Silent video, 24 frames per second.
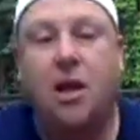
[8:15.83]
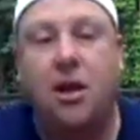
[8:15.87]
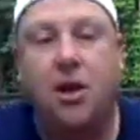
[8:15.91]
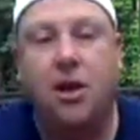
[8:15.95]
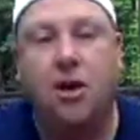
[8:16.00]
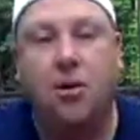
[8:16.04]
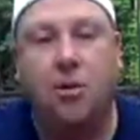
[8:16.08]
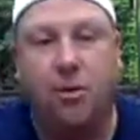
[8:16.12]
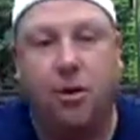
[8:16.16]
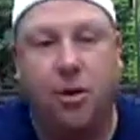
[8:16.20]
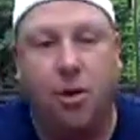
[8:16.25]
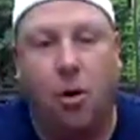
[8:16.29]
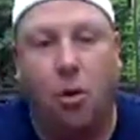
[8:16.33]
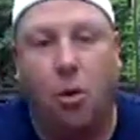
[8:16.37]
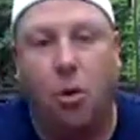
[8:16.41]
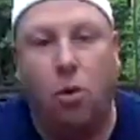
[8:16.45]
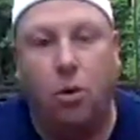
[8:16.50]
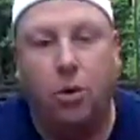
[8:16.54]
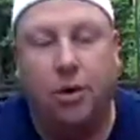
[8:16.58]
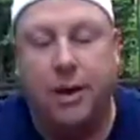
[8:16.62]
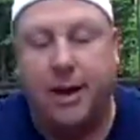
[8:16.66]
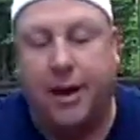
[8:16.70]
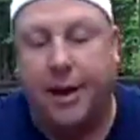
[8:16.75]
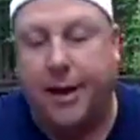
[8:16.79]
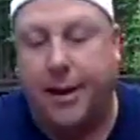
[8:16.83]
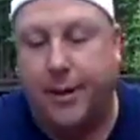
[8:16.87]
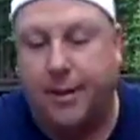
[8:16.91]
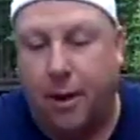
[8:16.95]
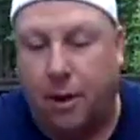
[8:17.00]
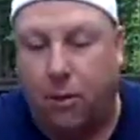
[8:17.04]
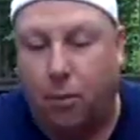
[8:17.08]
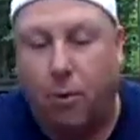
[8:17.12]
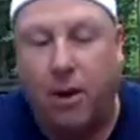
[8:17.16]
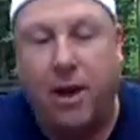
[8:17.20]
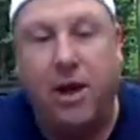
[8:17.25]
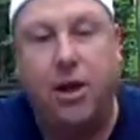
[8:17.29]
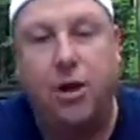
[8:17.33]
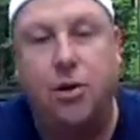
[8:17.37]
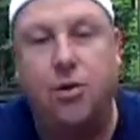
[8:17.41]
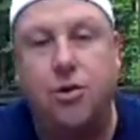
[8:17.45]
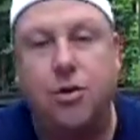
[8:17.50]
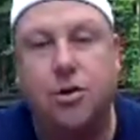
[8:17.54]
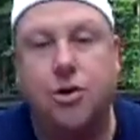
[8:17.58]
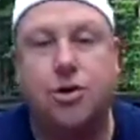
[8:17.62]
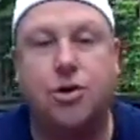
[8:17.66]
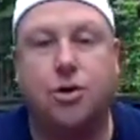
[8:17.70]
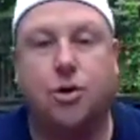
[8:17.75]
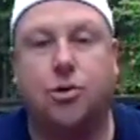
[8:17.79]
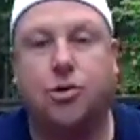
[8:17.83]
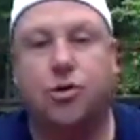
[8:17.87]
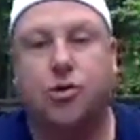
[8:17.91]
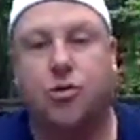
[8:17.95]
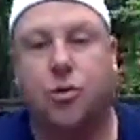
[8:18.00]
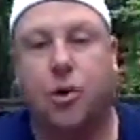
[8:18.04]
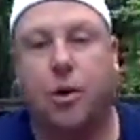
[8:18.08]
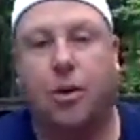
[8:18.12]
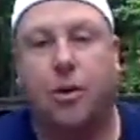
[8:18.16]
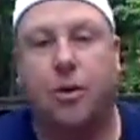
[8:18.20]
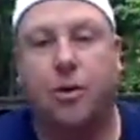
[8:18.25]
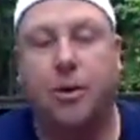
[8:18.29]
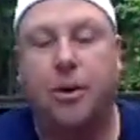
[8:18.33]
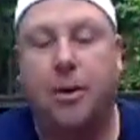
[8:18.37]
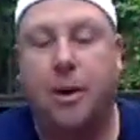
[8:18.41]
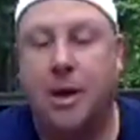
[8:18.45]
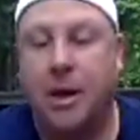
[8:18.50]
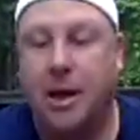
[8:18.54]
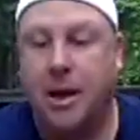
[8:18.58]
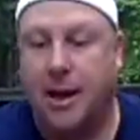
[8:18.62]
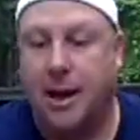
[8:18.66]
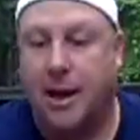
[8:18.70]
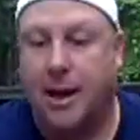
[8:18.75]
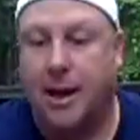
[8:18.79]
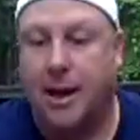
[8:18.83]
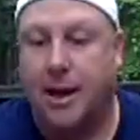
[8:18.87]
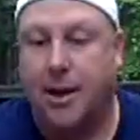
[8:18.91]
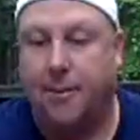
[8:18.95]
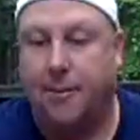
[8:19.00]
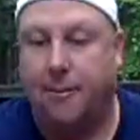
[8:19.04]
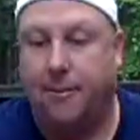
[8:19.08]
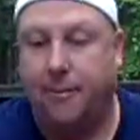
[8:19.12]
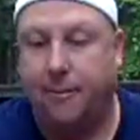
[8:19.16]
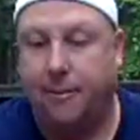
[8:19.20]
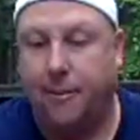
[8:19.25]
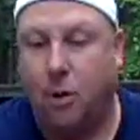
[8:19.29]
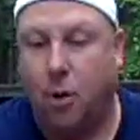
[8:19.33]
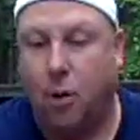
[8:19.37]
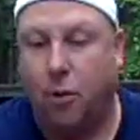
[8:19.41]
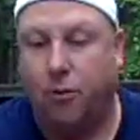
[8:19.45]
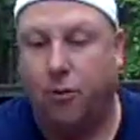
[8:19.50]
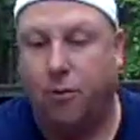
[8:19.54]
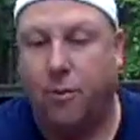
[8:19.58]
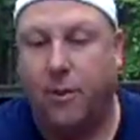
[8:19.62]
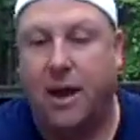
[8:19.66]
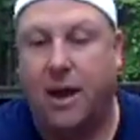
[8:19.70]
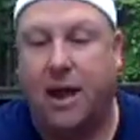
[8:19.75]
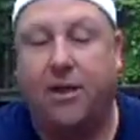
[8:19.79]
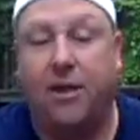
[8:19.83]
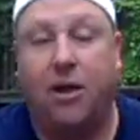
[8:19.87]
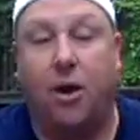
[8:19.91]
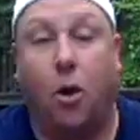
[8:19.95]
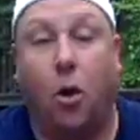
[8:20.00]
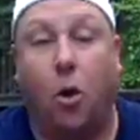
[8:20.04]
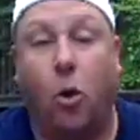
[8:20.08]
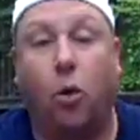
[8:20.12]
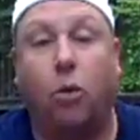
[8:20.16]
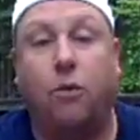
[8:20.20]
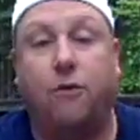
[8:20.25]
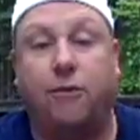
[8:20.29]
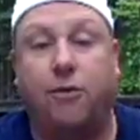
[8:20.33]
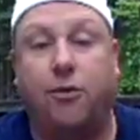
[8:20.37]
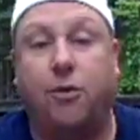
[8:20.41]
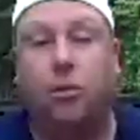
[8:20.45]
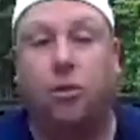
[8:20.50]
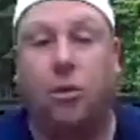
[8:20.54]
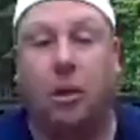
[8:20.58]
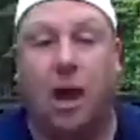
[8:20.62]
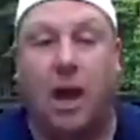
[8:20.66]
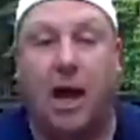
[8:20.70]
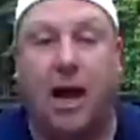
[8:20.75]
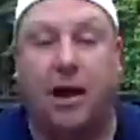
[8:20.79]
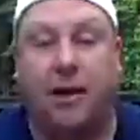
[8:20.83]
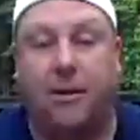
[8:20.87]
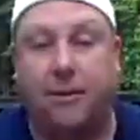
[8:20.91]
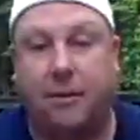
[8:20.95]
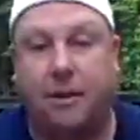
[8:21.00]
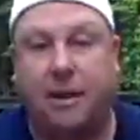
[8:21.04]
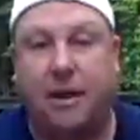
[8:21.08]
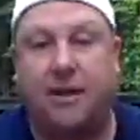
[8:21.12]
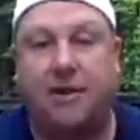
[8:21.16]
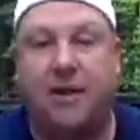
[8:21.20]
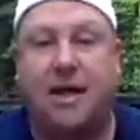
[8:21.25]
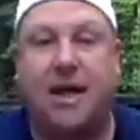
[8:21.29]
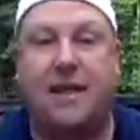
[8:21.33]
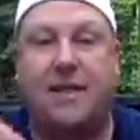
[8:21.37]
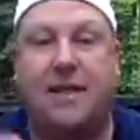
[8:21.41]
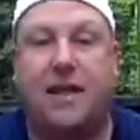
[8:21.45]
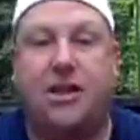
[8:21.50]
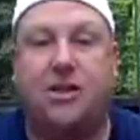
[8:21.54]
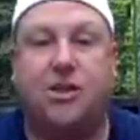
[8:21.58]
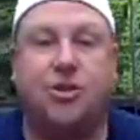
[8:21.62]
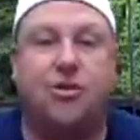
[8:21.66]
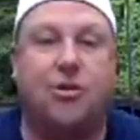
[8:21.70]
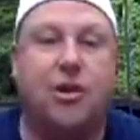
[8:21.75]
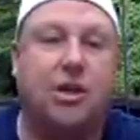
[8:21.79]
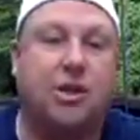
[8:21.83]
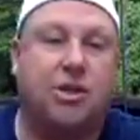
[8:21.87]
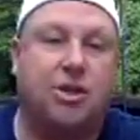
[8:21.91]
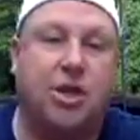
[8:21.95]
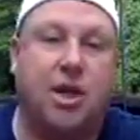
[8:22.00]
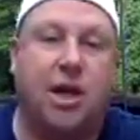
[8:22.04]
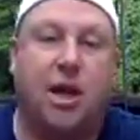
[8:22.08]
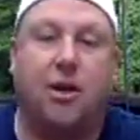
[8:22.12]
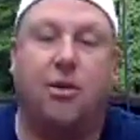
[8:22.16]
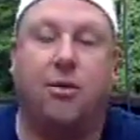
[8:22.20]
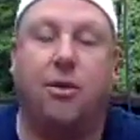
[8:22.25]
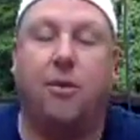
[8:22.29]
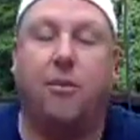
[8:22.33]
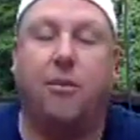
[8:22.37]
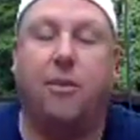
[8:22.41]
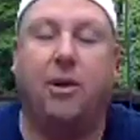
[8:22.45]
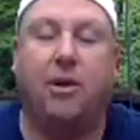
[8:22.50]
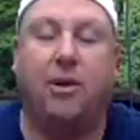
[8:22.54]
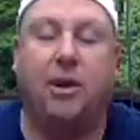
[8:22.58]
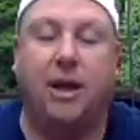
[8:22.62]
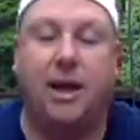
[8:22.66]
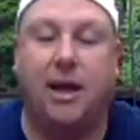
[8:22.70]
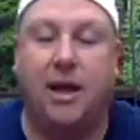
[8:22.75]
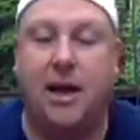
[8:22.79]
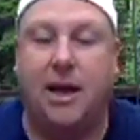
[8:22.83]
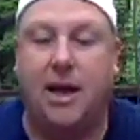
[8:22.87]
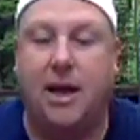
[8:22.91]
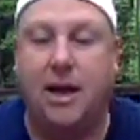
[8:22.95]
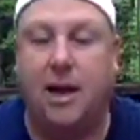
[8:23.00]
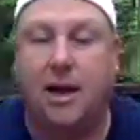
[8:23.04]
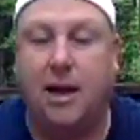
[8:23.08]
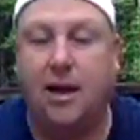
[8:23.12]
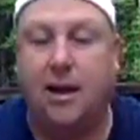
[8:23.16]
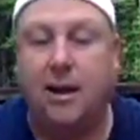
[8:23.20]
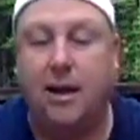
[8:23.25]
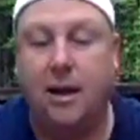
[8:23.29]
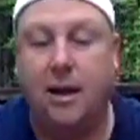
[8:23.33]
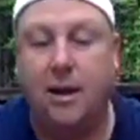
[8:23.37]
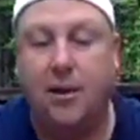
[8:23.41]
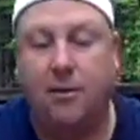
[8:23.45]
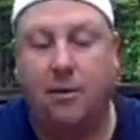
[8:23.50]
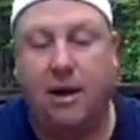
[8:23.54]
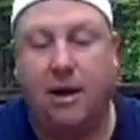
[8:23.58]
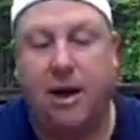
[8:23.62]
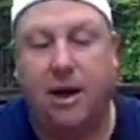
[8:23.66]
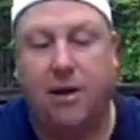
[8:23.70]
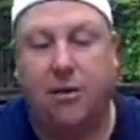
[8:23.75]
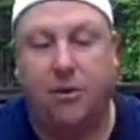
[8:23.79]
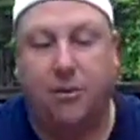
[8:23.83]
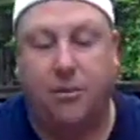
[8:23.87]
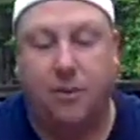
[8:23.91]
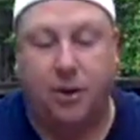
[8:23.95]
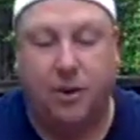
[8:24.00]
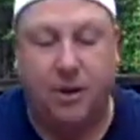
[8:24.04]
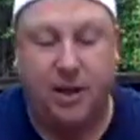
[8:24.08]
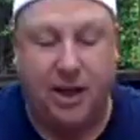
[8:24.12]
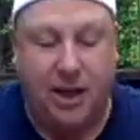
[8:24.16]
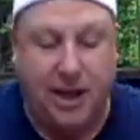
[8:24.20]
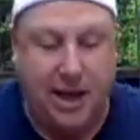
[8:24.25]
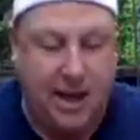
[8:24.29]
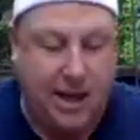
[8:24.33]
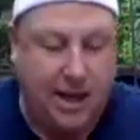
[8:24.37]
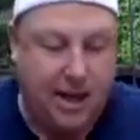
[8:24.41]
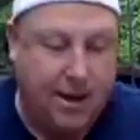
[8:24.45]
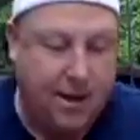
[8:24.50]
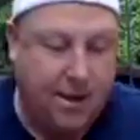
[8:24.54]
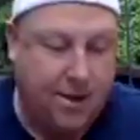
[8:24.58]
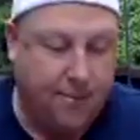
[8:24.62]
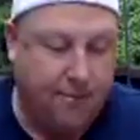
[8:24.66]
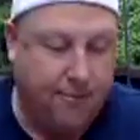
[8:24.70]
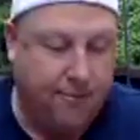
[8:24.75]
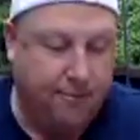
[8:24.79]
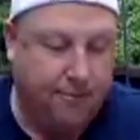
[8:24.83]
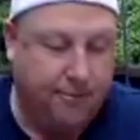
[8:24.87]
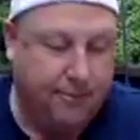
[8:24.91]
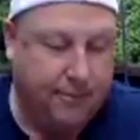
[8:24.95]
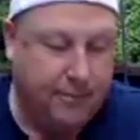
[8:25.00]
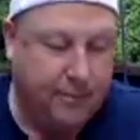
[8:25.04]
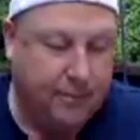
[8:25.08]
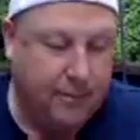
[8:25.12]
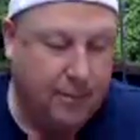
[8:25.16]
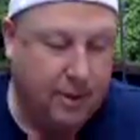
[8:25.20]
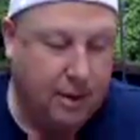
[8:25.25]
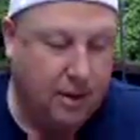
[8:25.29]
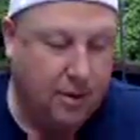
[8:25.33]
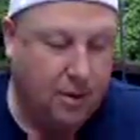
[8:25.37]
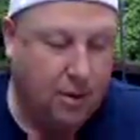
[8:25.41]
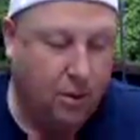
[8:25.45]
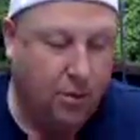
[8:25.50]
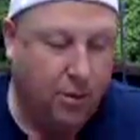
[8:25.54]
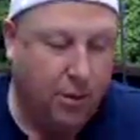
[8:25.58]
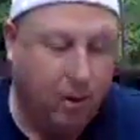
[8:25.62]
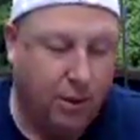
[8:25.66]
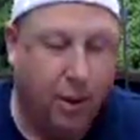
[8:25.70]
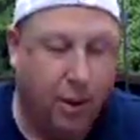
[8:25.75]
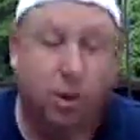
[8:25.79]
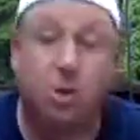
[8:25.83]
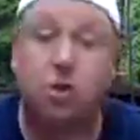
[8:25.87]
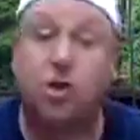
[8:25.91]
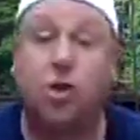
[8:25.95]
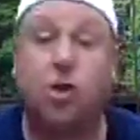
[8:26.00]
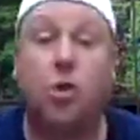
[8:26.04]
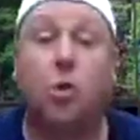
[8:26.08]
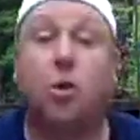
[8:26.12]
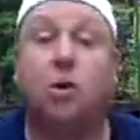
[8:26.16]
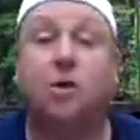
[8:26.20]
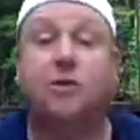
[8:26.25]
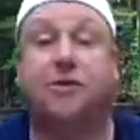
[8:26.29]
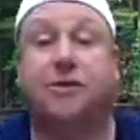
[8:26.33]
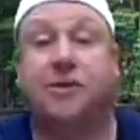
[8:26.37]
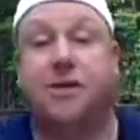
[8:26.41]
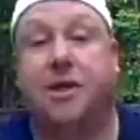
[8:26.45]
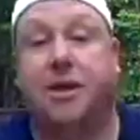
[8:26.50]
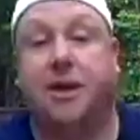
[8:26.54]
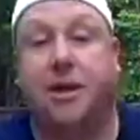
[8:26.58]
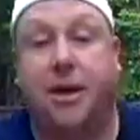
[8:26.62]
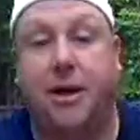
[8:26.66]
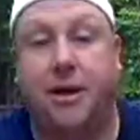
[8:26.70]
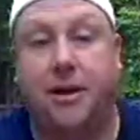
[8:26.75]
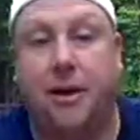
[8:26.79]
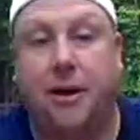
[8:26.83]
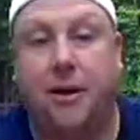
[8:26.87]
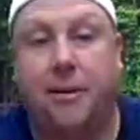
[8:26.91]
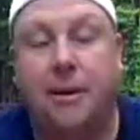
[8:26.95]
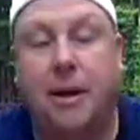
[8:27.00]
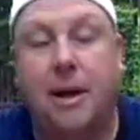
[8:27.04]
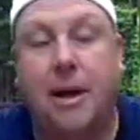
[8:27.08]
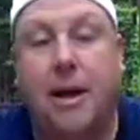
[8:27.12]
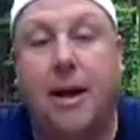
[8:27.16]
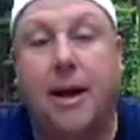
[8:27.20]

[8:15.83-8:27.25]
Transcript: You know where the old, on Wake Union Church Road, over by the old food line, that stretch there. They're building, right now they're building a storage facility there.